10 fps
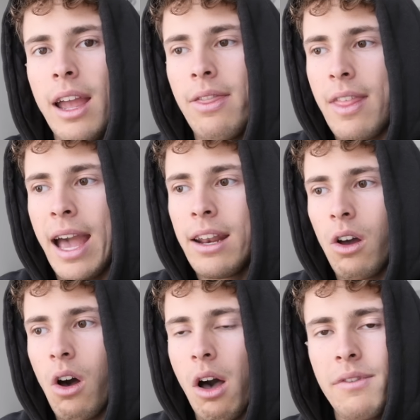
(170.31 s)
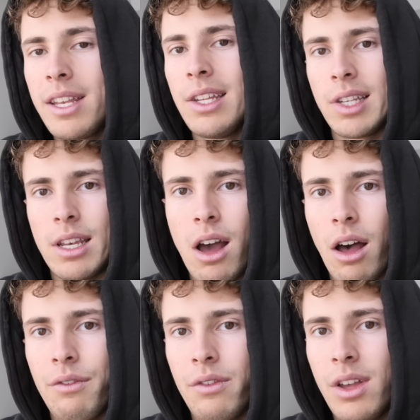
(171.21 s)
And that often is
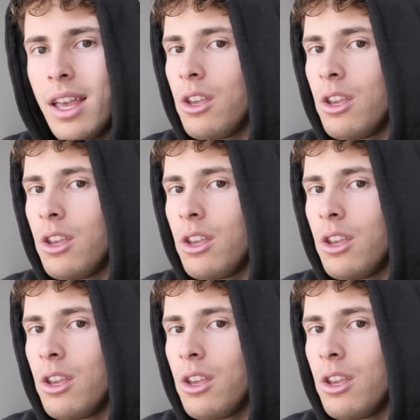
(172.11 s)
enough.